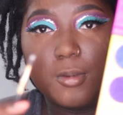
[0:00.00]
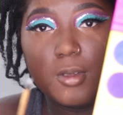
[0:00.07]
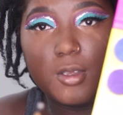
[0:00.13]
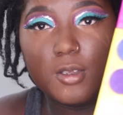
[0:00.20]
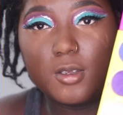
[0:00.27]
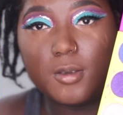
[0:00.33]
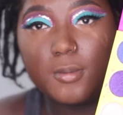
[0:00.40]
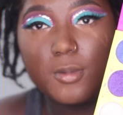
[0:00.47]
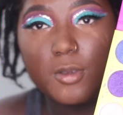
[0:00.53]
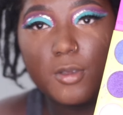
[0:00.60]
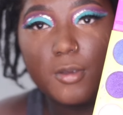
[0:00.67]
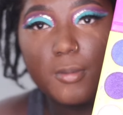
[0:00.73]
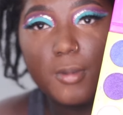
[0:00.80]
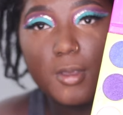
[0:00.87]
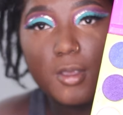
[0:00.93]
So now I'm just
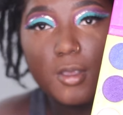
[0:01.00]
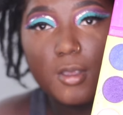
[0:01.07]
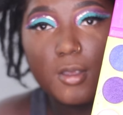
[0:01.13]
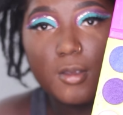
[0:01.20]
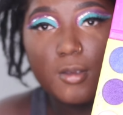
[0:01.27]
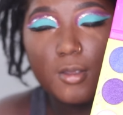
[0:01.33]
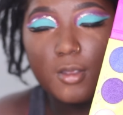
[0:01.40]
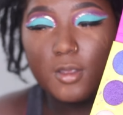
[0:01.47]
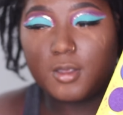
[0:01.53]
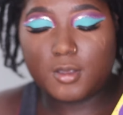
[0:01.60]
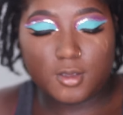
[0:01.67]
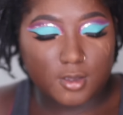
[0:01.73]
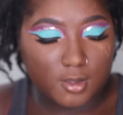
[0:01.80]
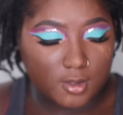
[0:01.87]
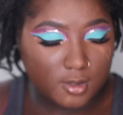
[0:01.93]
using my BH
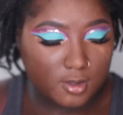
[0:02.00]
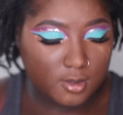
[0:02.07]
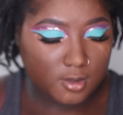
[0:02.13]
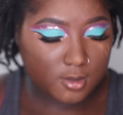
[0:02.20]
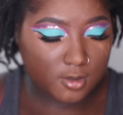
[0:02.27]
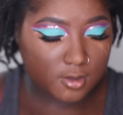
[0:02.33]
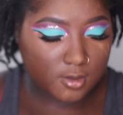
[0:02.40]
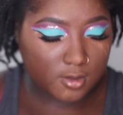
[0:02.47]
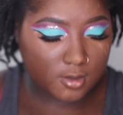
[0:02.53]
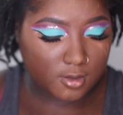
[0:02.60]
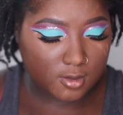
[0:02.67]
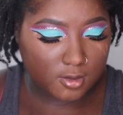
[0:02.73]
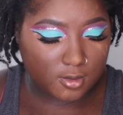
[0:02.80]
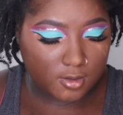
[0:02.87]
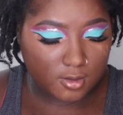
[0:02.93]
Cosmetic brush number
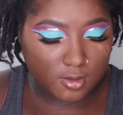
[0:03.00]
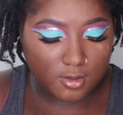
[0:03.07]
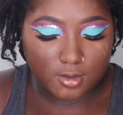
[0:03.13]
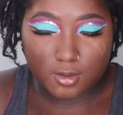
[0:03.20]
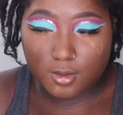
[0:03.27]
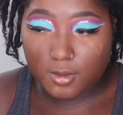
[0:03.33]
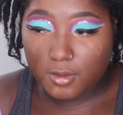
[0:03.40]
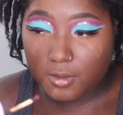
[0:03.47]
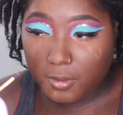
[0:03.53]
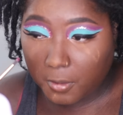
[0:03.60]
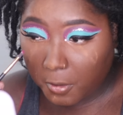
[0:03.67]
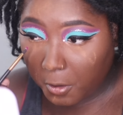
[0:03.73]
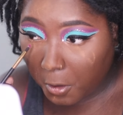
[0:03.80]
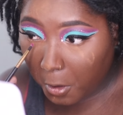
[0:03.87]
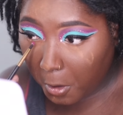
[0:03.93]
132, and
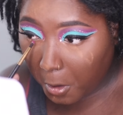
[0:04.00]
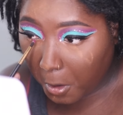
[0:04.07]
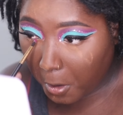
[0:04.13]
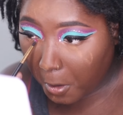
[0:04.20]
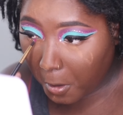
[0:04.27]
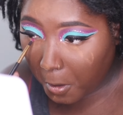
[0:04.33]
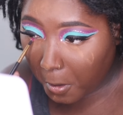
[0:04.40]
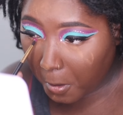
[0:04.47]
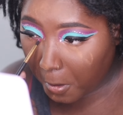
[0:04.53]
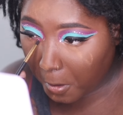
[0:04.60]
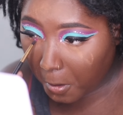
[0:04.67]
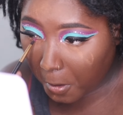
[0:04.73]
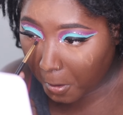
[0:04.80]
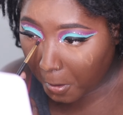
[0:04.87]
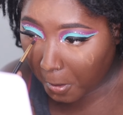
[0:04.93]
I'm just blending
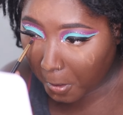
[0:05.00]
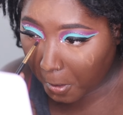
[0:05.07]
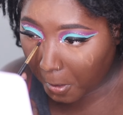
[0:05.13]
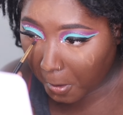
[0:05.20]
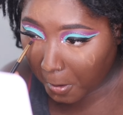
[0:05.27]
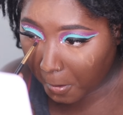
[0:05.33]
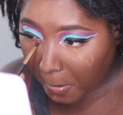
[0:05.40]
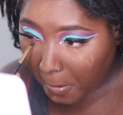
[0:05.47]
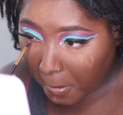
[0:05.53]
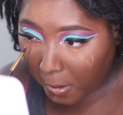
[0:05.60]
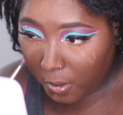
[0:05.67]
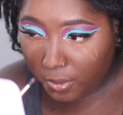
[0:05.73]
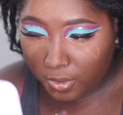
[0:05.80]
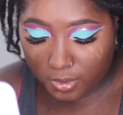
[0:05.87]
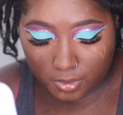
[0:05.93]
out
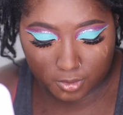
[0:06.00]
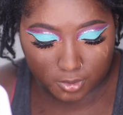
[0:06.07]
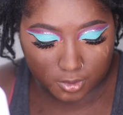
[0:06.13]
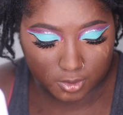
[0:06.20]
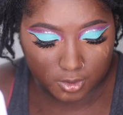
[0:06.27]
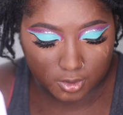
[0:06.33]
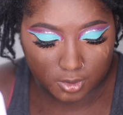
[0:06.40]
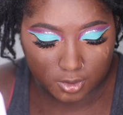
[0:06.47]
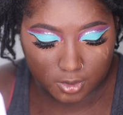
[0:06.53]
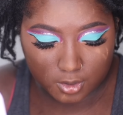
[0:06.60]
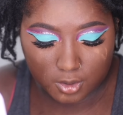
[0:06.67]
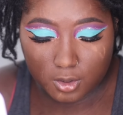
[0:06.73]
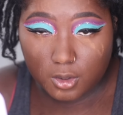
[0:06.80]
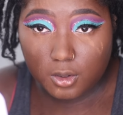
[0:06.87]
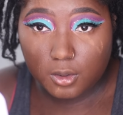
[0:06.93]
that pink color, the
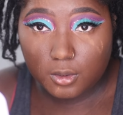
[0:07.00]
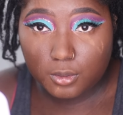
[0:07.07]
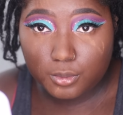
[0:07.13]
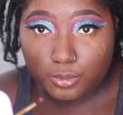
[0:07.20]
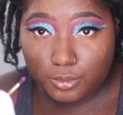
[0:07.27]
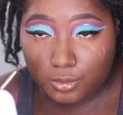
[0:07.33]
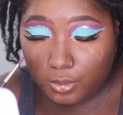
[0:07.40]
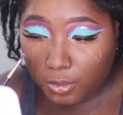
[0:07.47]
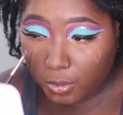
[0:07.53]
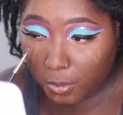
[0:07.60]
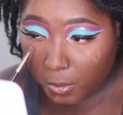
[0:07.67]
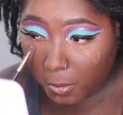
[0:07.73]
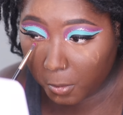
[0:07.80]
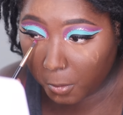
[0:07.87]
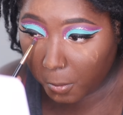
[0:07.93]
Zoho color
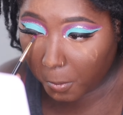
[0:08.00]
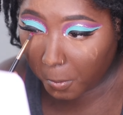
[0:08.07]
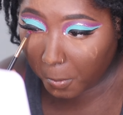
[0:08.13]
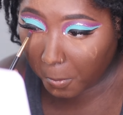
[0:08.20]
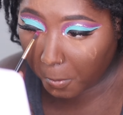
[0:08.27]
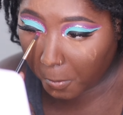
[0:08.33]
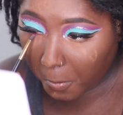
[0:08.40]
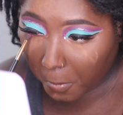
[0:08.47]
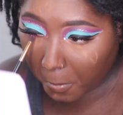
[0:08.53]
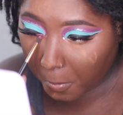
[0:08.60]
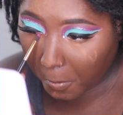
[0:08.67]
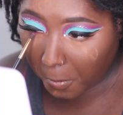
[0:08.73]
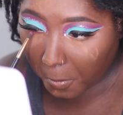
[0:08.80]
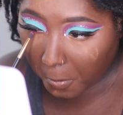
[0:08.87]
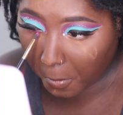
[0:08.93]
from the
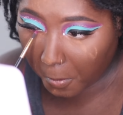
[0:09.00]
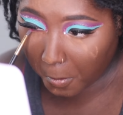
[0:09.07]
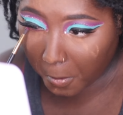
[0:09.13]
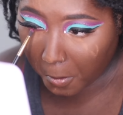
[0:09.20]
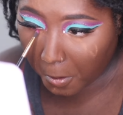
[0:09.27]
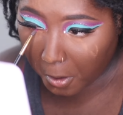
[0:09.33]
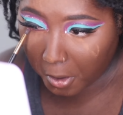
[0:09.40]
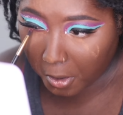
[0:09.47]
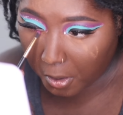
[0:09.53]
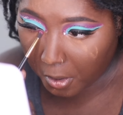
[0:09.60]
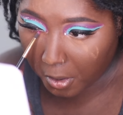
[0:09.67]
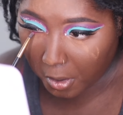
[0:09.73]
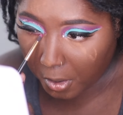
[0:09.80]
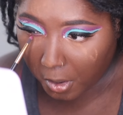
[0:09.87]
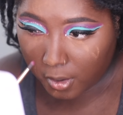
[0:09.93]
Masquerade
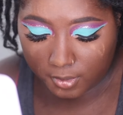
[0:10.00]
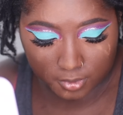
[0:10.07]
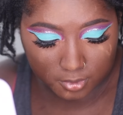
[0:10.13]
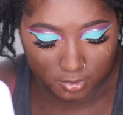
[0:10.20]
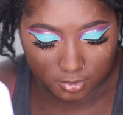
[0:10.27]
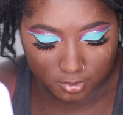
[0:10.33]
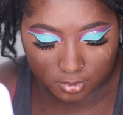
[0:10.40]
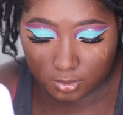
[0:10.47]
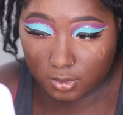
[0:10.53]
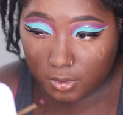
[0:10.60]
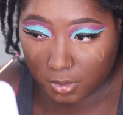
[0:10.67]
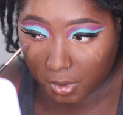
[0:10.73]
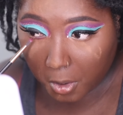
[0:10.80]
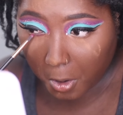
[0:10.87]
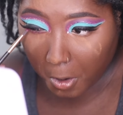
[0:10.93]
palette underneath my
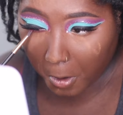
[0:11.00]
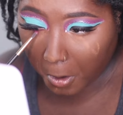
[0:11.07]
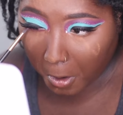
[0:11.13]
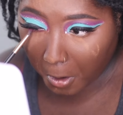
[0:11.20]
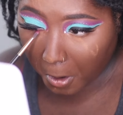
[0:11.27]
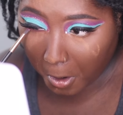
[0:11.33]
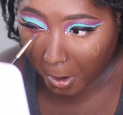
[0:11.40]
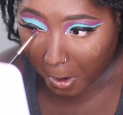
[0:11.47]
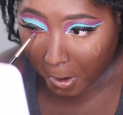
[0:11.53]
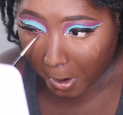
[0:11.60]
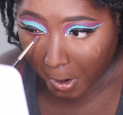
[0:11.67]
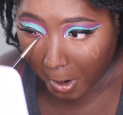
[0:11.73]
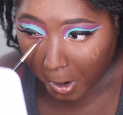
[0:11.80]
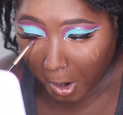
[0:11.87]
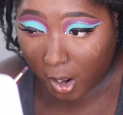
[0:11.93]
lower lash
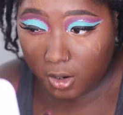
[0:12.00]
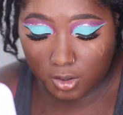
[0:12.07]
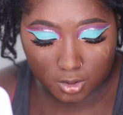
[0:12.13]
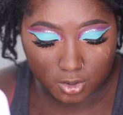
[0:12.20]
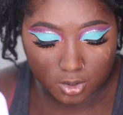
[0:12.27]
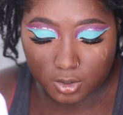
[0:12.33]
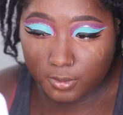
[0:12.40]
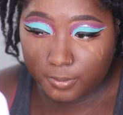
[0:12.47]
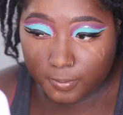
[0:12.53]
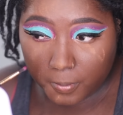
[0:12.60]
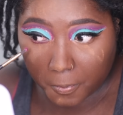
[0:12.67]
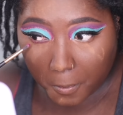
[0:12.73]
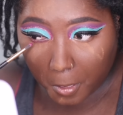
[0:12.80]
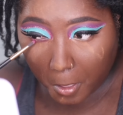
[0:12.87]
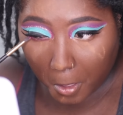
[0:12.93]
line,
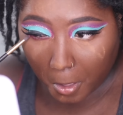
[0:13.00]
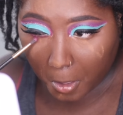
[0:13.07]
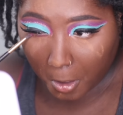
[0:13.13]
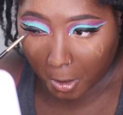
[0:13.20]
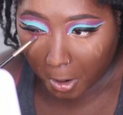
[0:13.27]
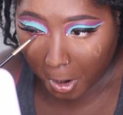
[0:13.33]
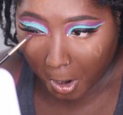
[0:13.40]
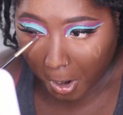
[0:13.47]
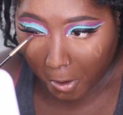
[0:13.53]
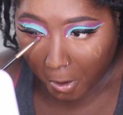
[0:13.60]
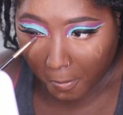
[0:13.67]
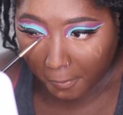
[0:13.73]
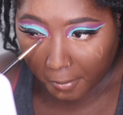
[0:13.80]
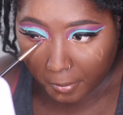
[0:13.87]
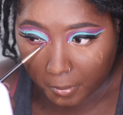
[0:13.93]
just to
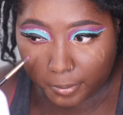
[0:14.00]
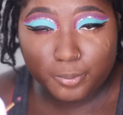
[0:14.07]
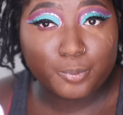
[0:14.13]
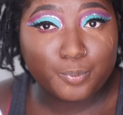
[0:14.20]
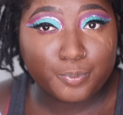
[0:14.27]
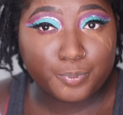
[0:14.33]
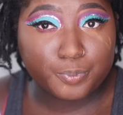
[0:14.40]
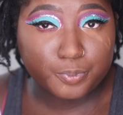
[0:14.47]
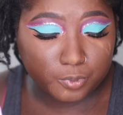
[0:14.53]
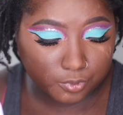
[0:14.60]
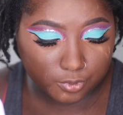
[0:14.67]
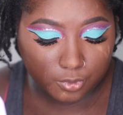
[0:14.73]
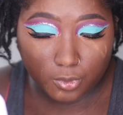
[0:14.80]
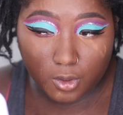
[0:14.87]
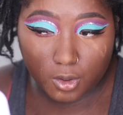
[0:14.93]
smoke it out just a little
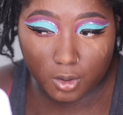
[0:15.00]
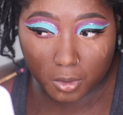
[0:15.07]
bit.